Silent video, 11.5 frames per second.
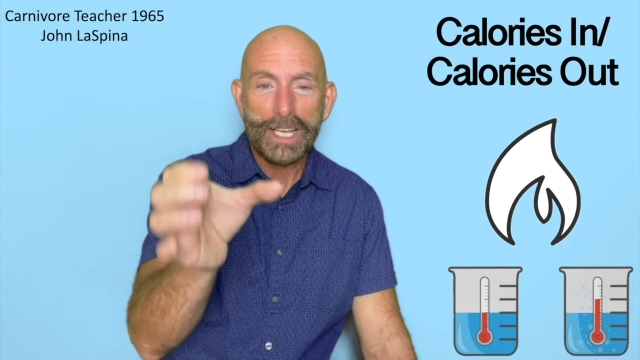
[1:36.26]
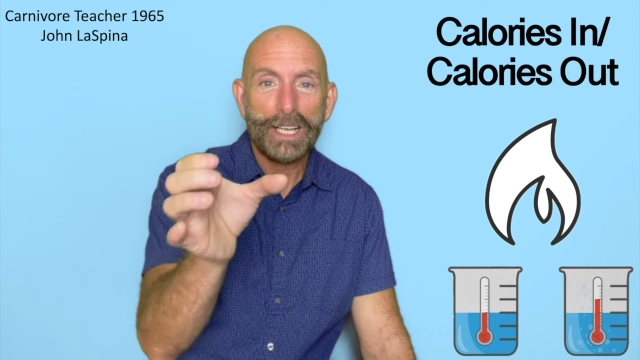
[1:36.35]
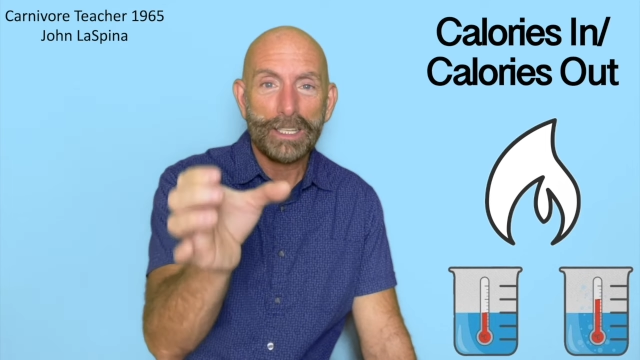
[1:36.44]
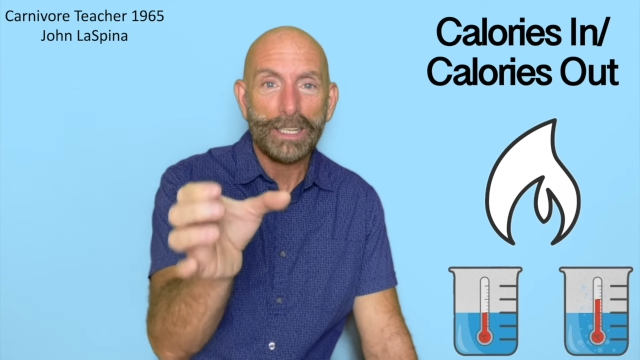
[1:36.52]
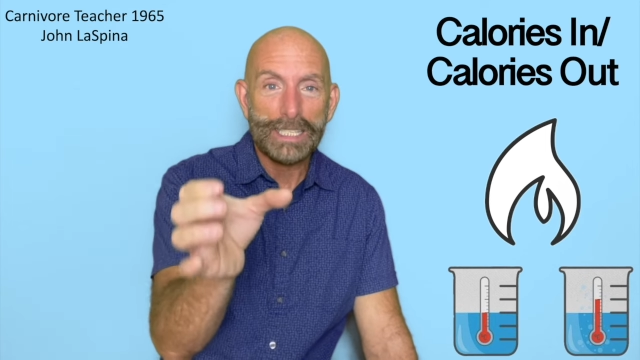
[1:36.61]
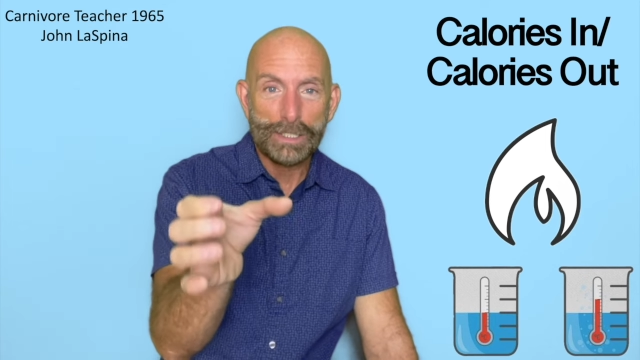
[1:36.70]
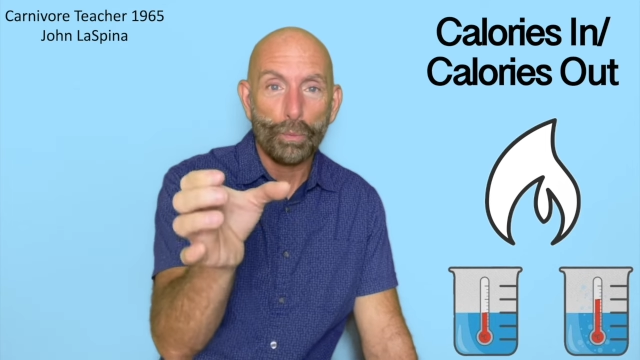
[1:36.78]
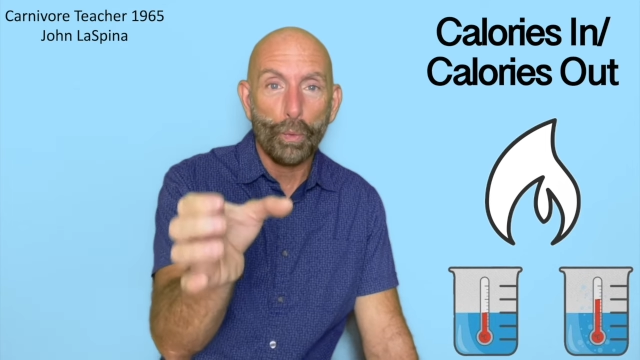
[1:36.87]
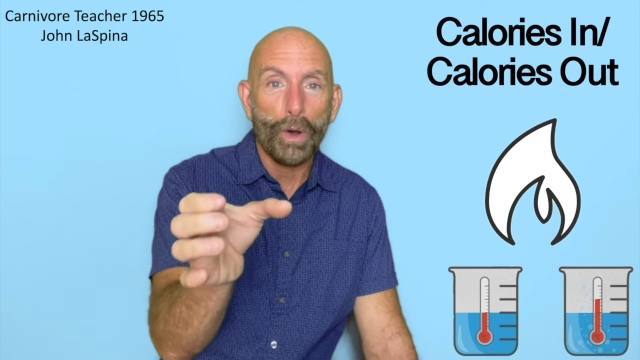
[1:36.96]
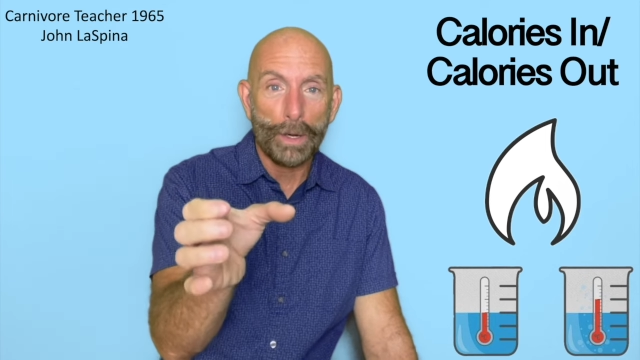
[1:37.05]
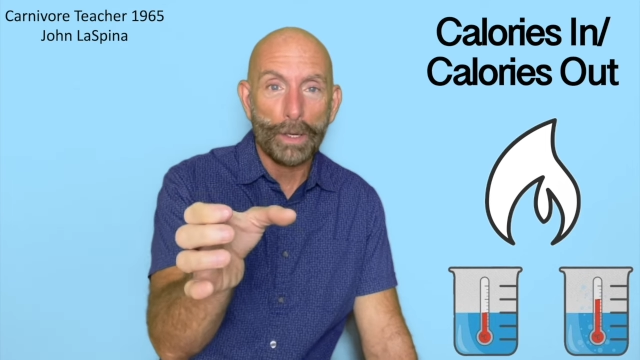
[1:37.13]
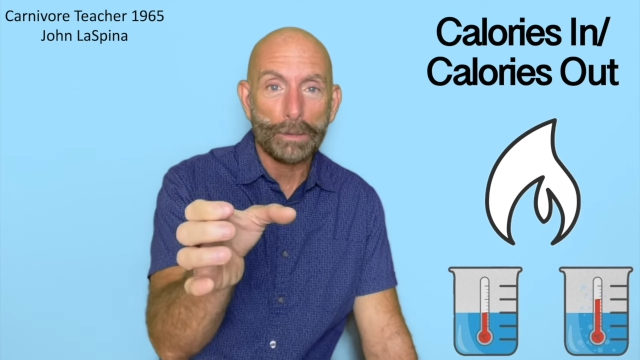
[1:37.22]
a glass of
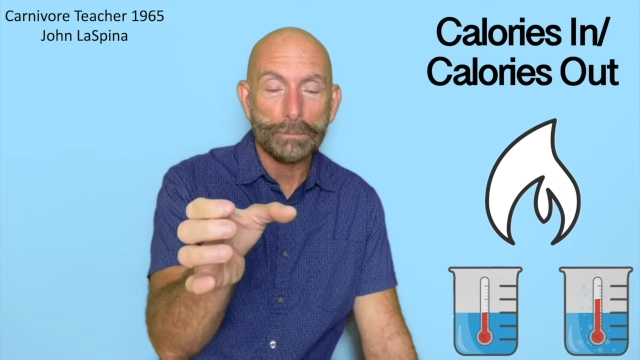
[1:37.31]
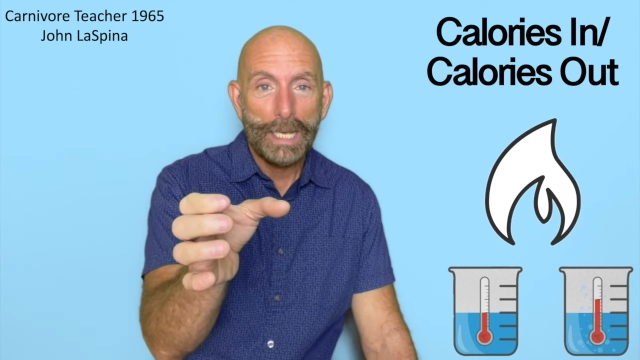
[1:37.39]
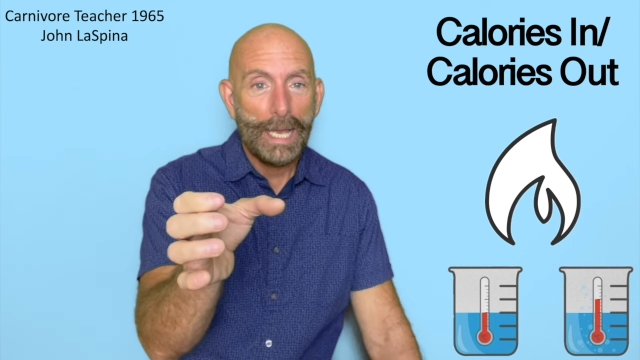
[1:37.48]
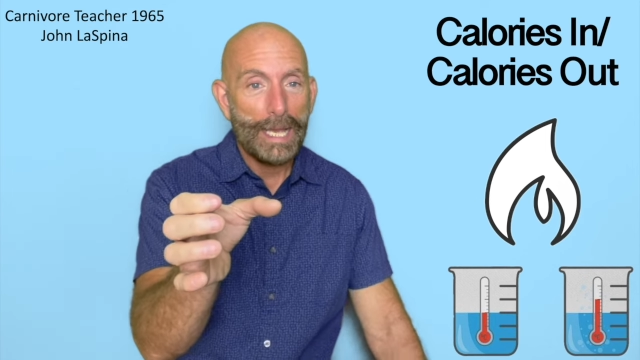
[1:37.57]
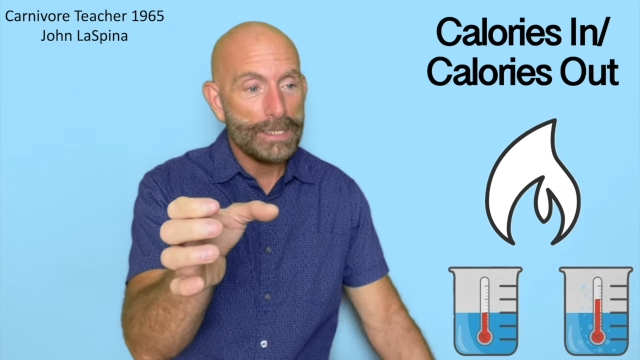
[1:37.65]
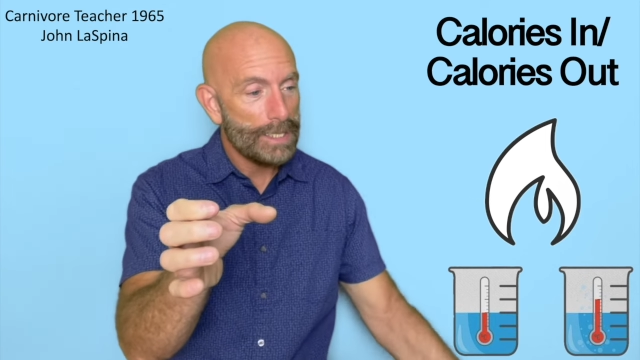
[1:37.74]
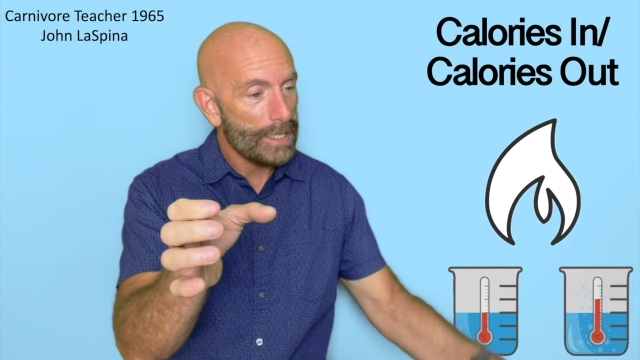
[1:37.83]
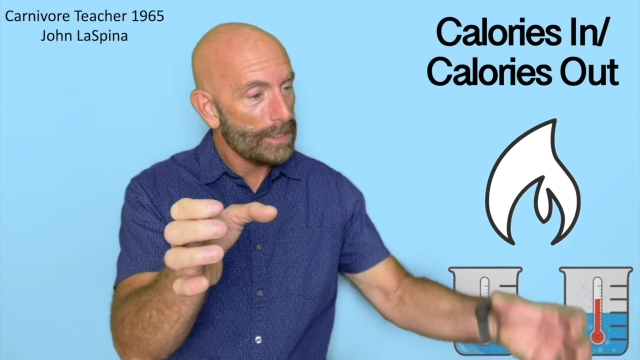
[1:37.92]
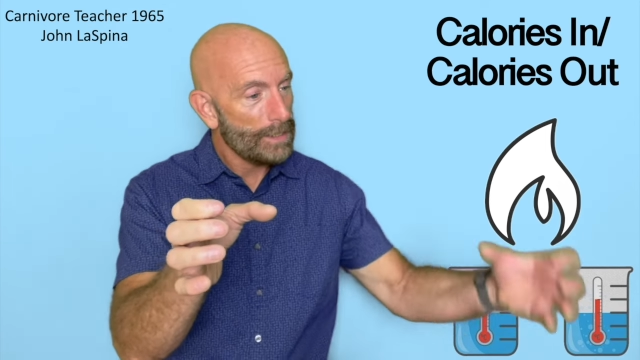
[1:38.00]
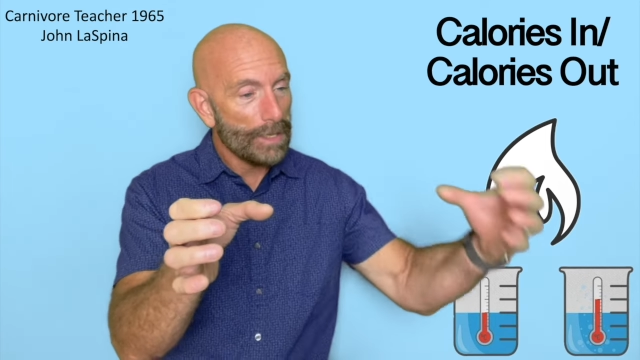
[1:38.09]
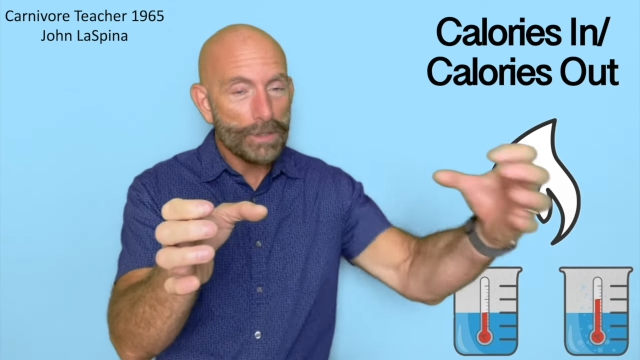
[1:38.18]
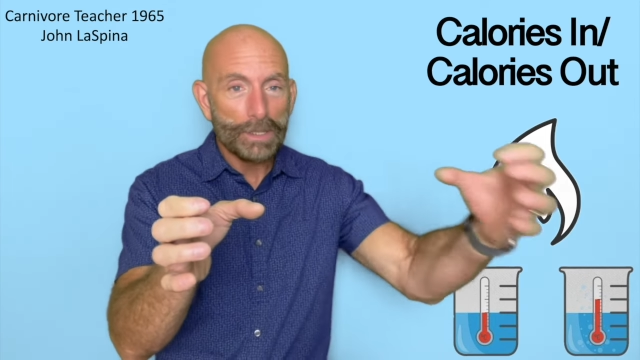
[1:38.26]
water and take
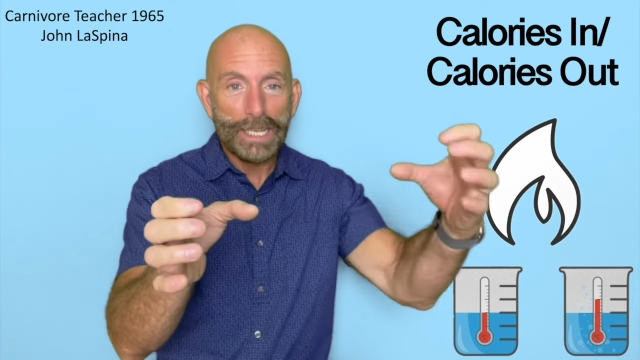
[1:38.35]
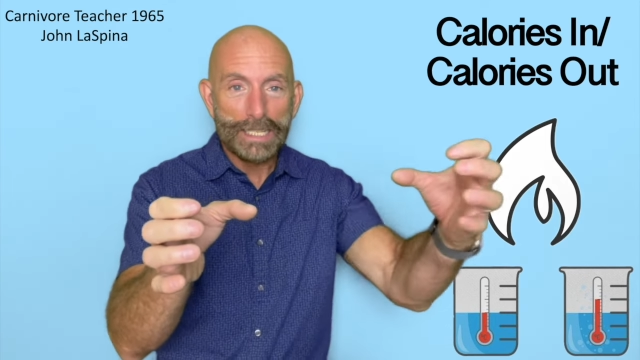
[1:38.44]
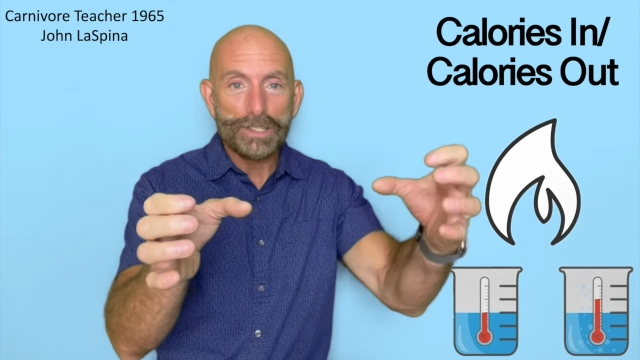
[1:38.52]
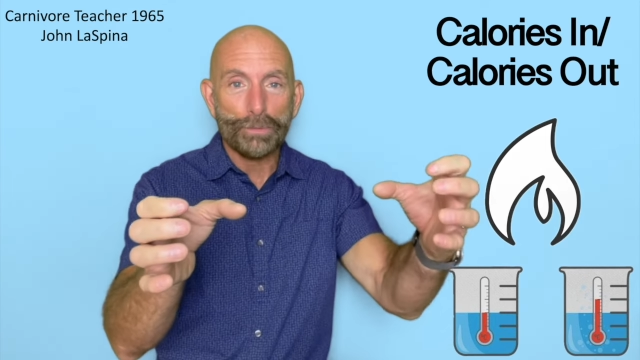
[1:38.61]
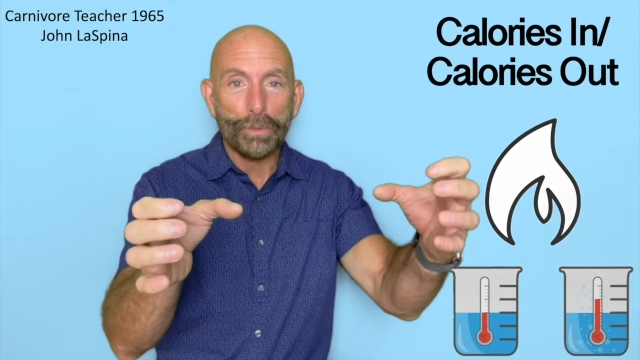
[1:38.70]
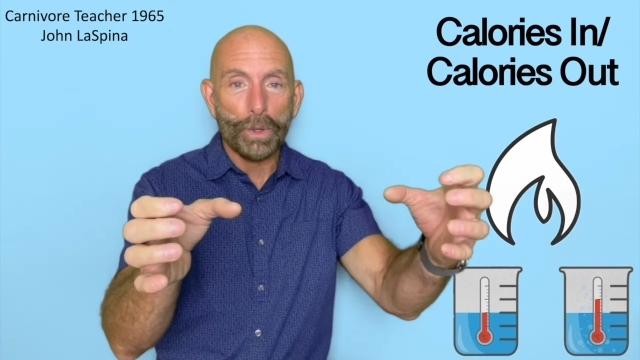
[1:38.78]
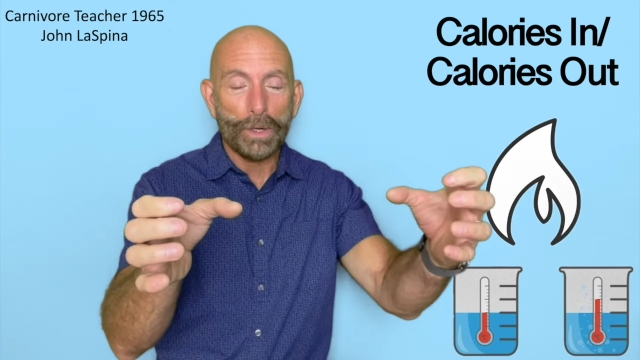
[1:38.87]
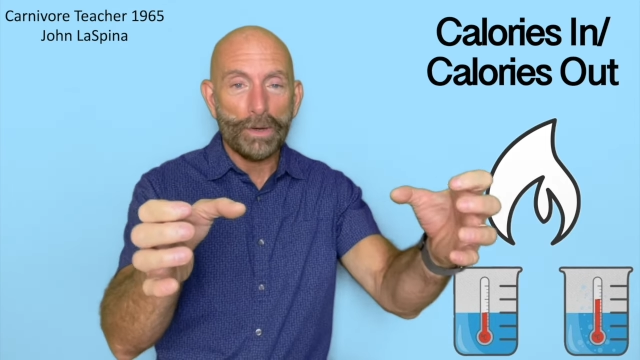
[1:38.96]
another glass of water,